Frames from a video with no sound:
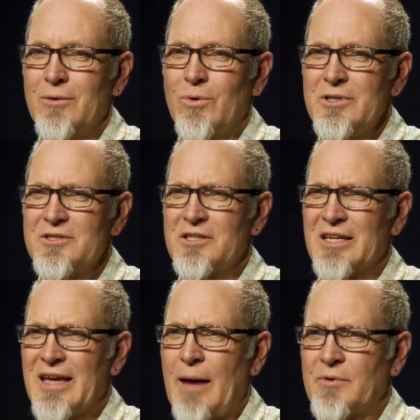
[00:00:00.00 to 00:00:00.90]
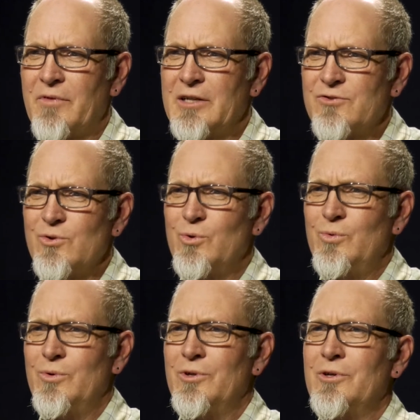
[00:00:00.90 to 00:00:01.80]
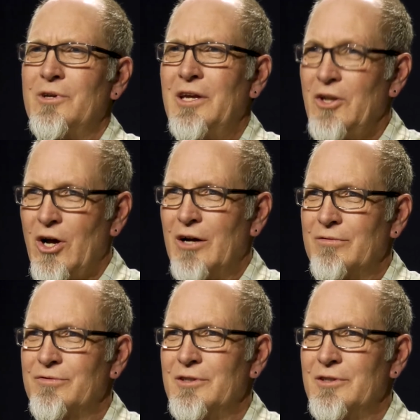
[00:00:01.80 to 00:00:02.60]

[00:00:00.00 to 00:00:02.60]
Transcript: What is it that captivates you enough